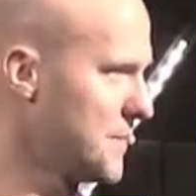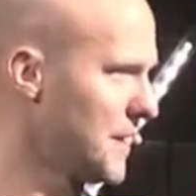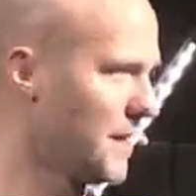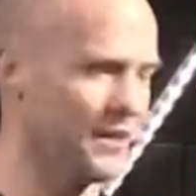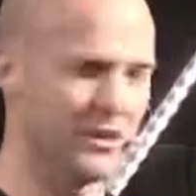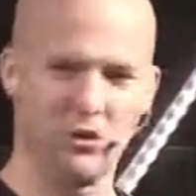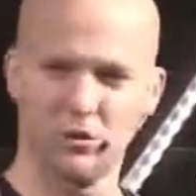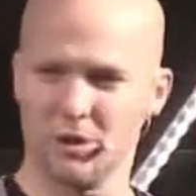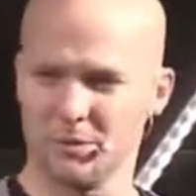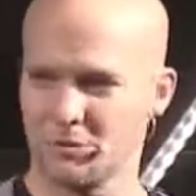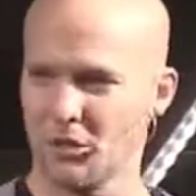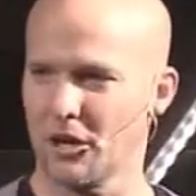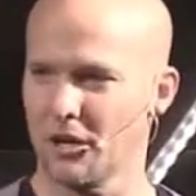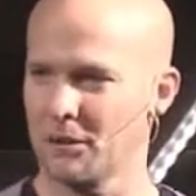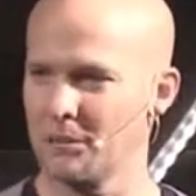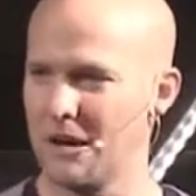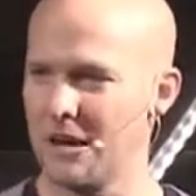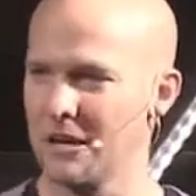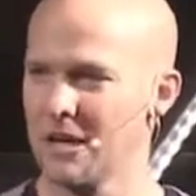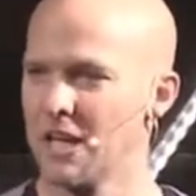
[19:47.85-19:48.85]
You know what I'm talking
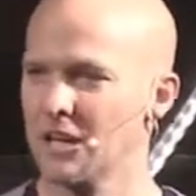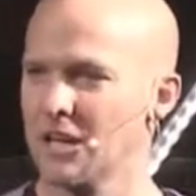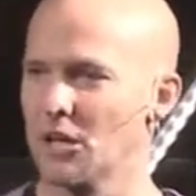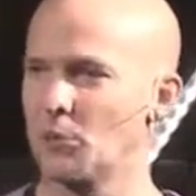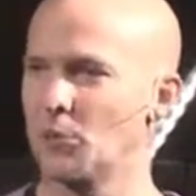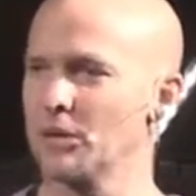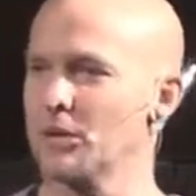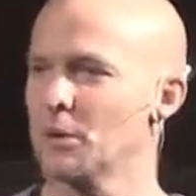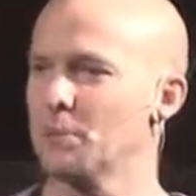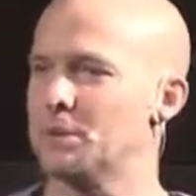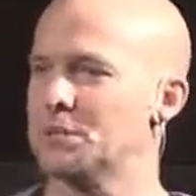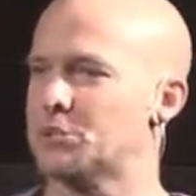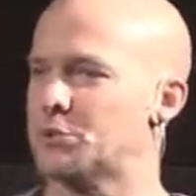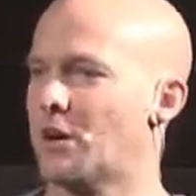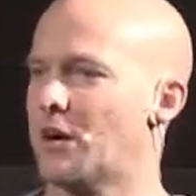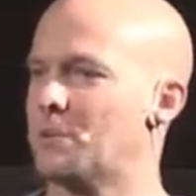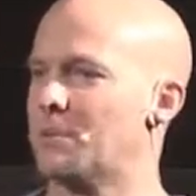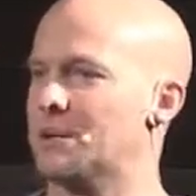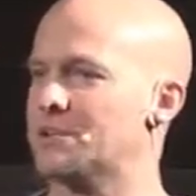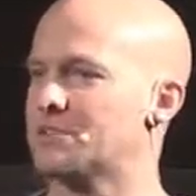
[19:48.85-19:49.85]
about? Like when you're
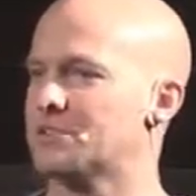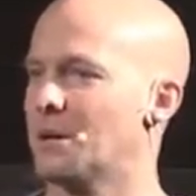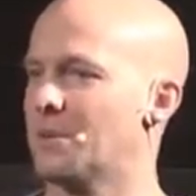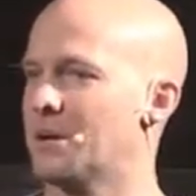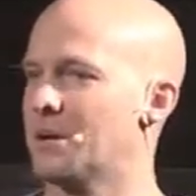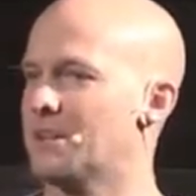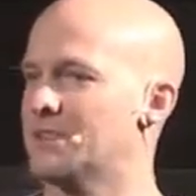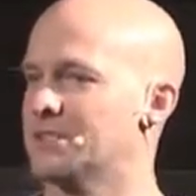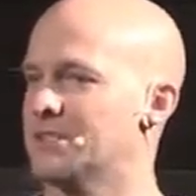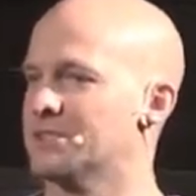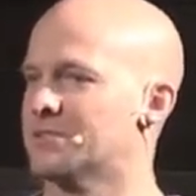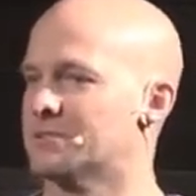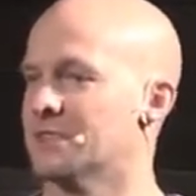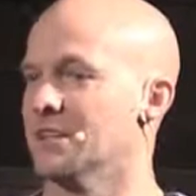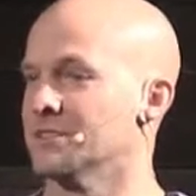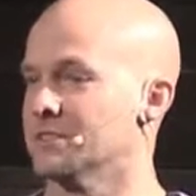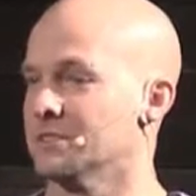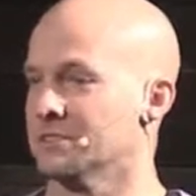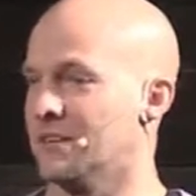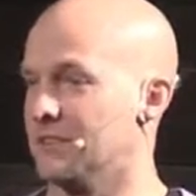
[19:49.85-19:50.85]
betrayed by somebody that just
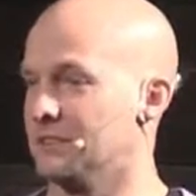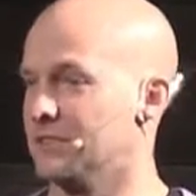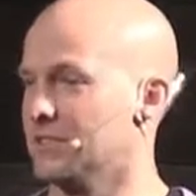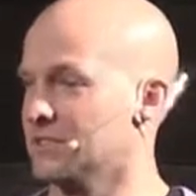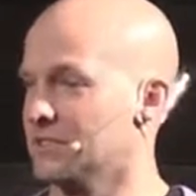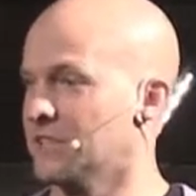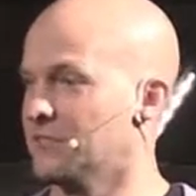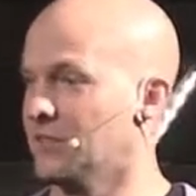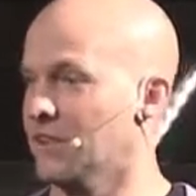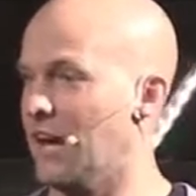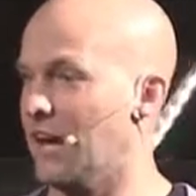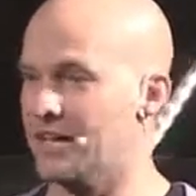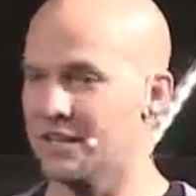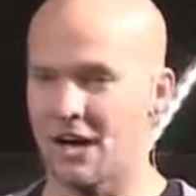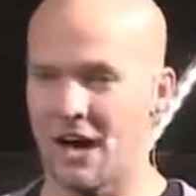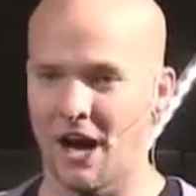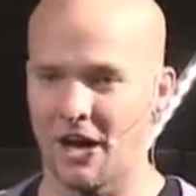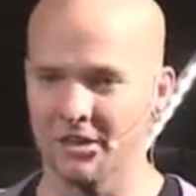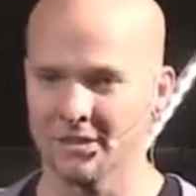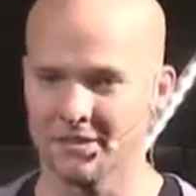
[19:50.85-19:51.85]
doesn't, doesn't even like
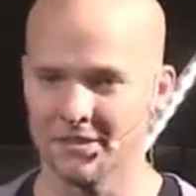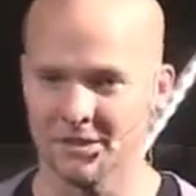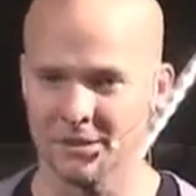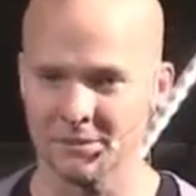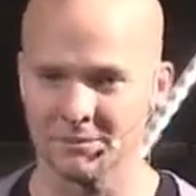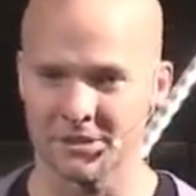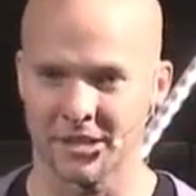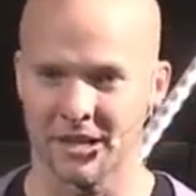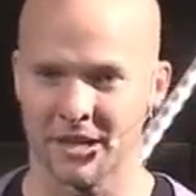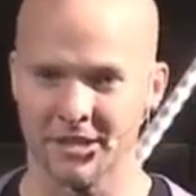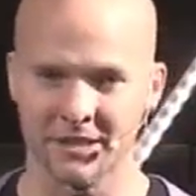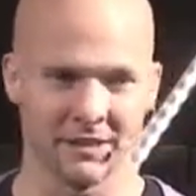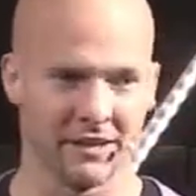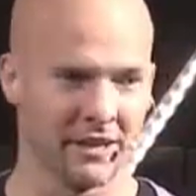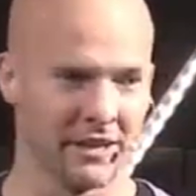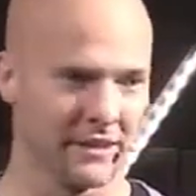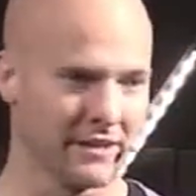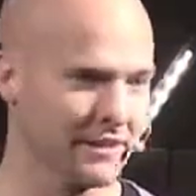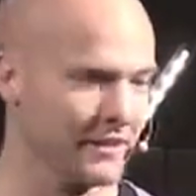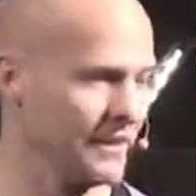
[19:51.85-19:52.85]
God, you know what I'm saying?
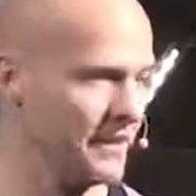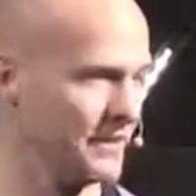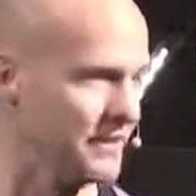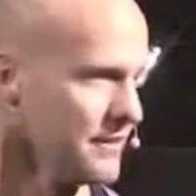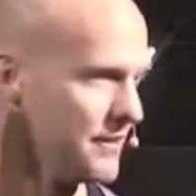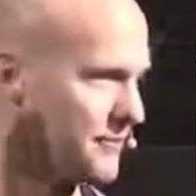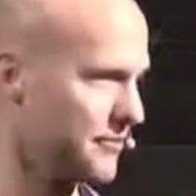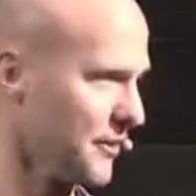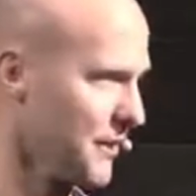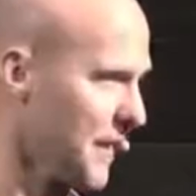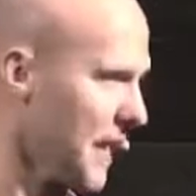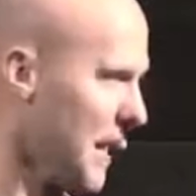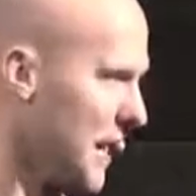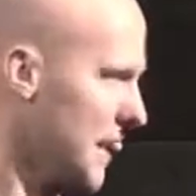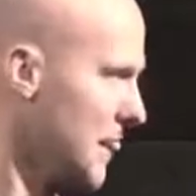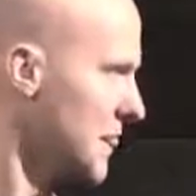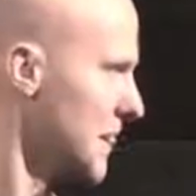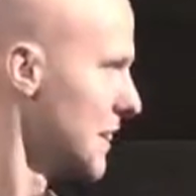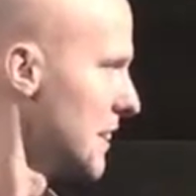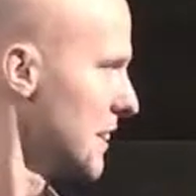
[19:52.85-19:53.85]
Like, forget
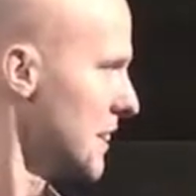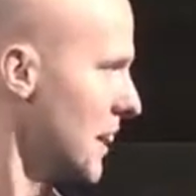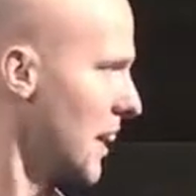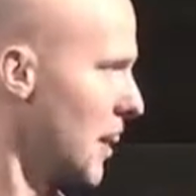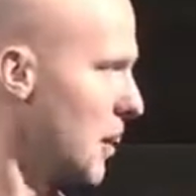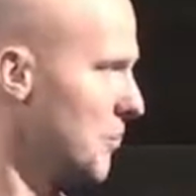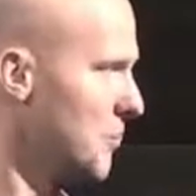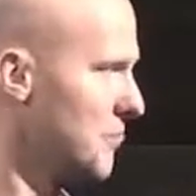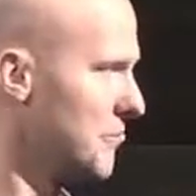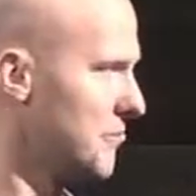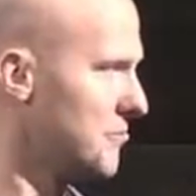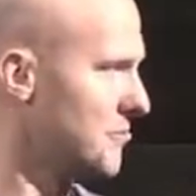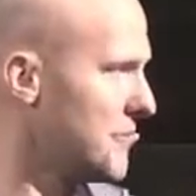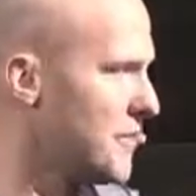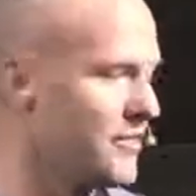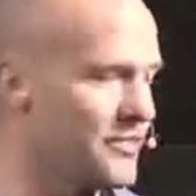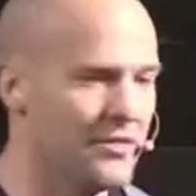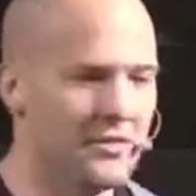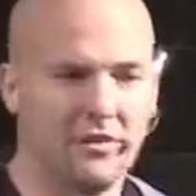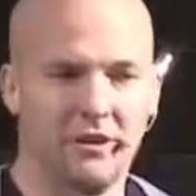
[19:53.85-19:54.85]
it. Um,
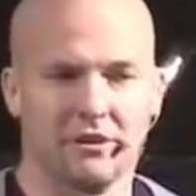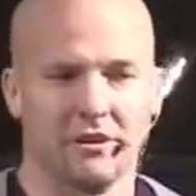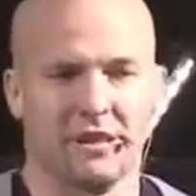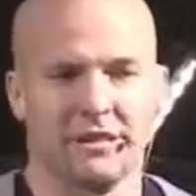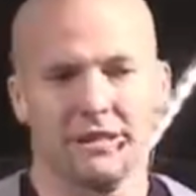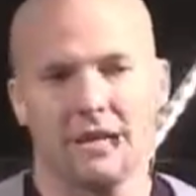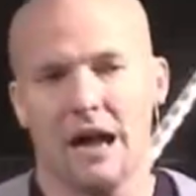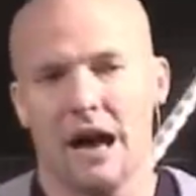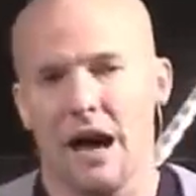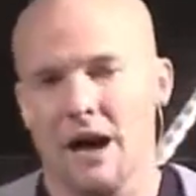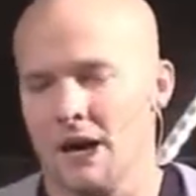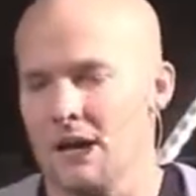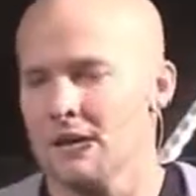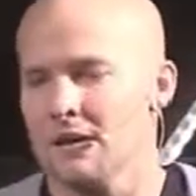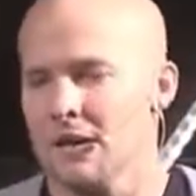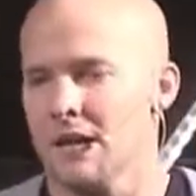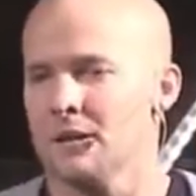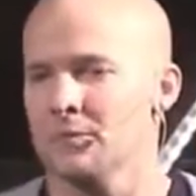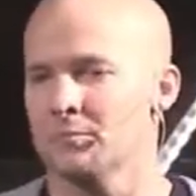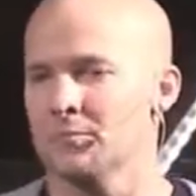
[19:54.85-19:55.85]
they're like, yeah,
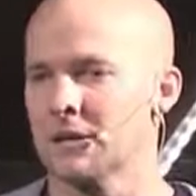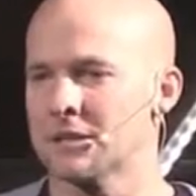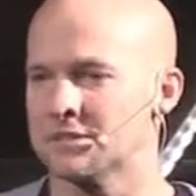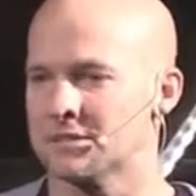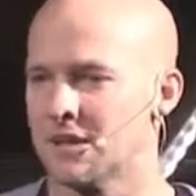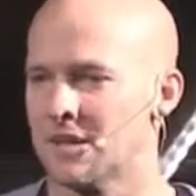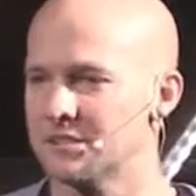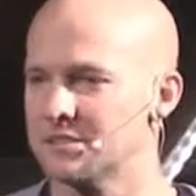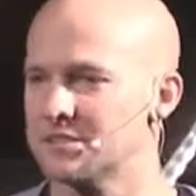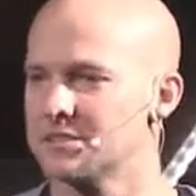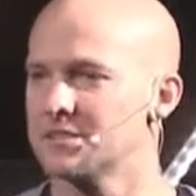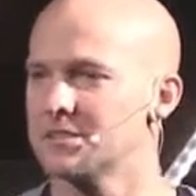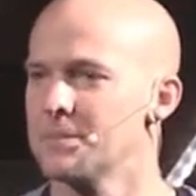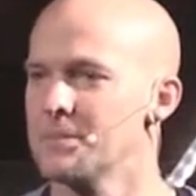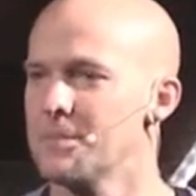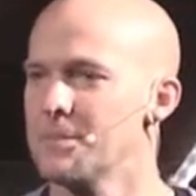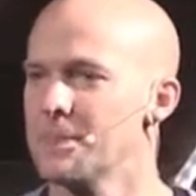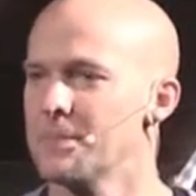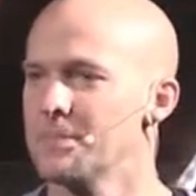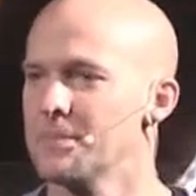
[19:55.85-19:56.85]
that makes sense.
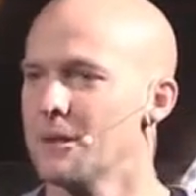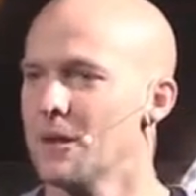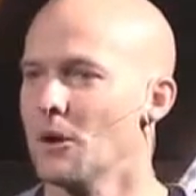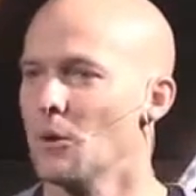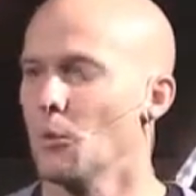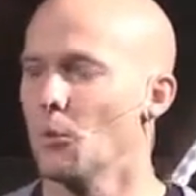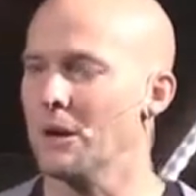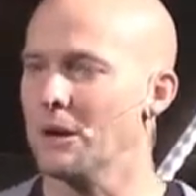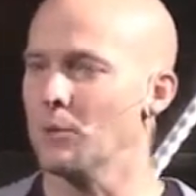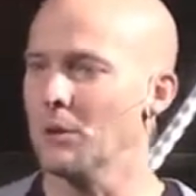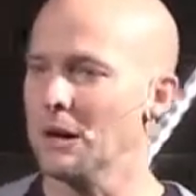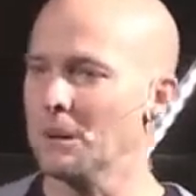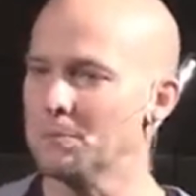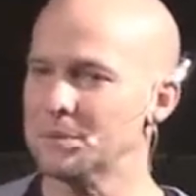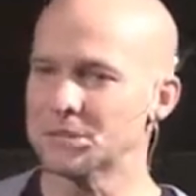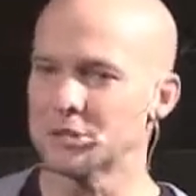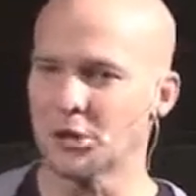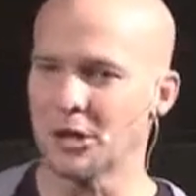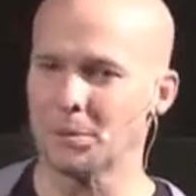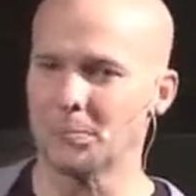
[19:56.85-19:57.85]
When, when I'm
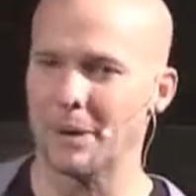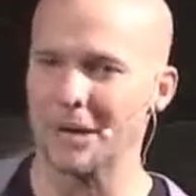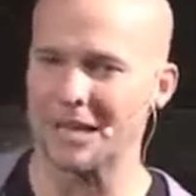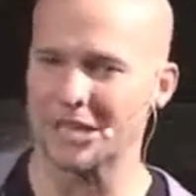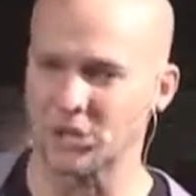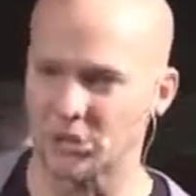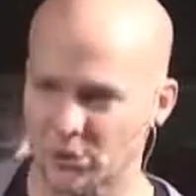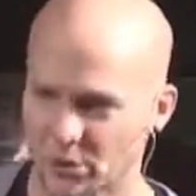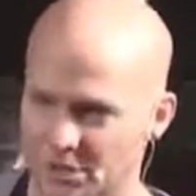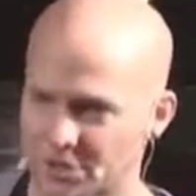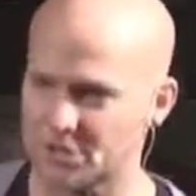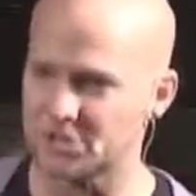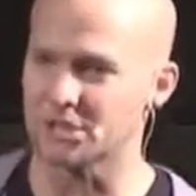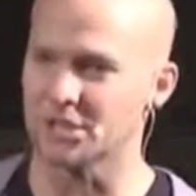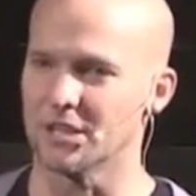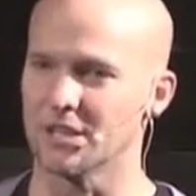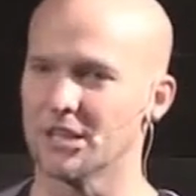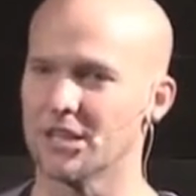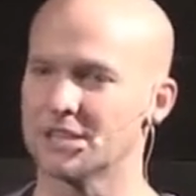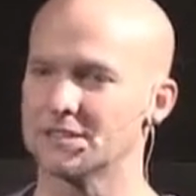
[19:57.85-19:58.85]
betrayed by a
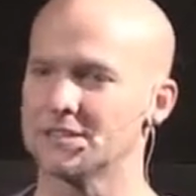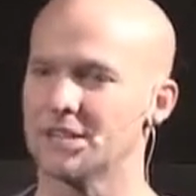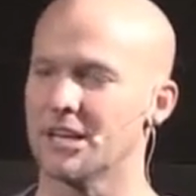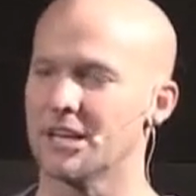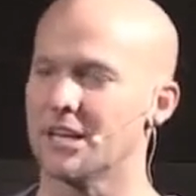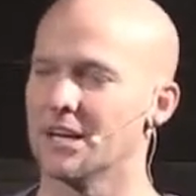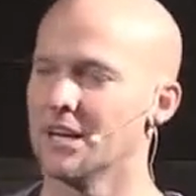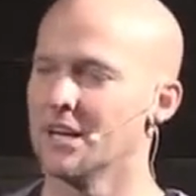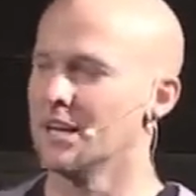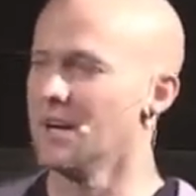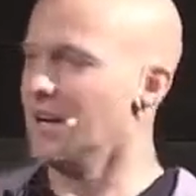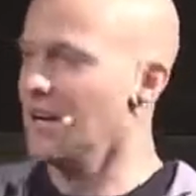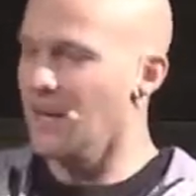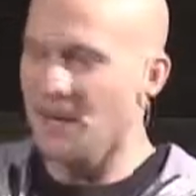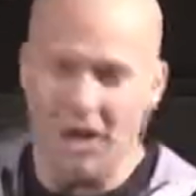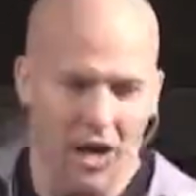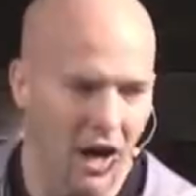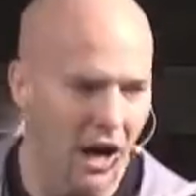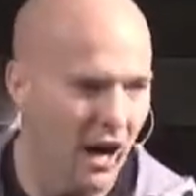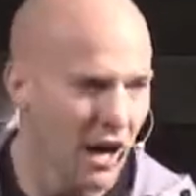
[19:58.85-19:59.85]
Christian, it's like,
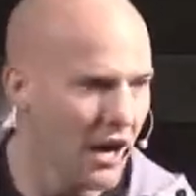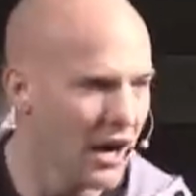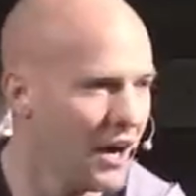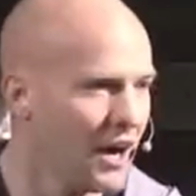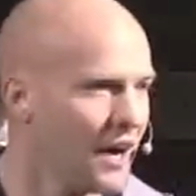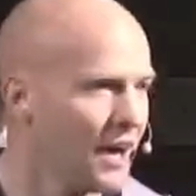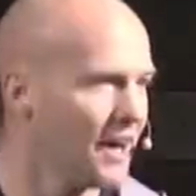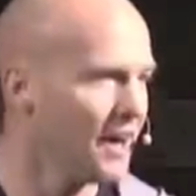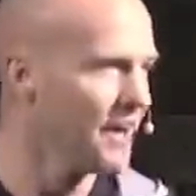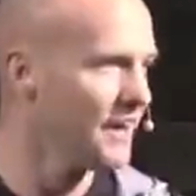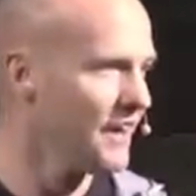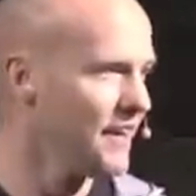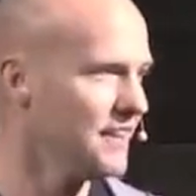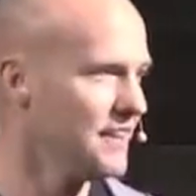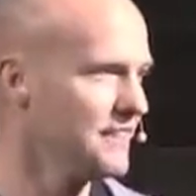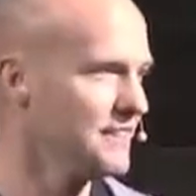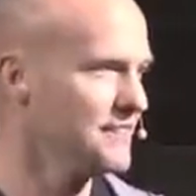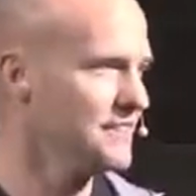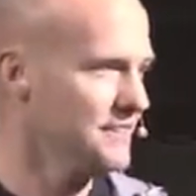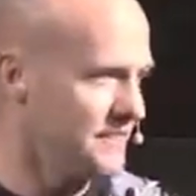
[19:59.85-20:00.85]
ah,
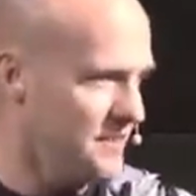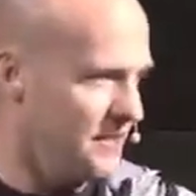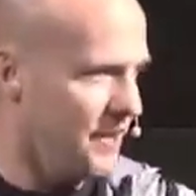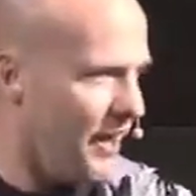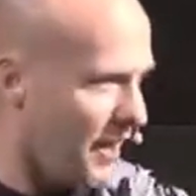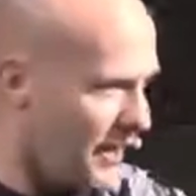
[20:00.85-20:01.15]
oh,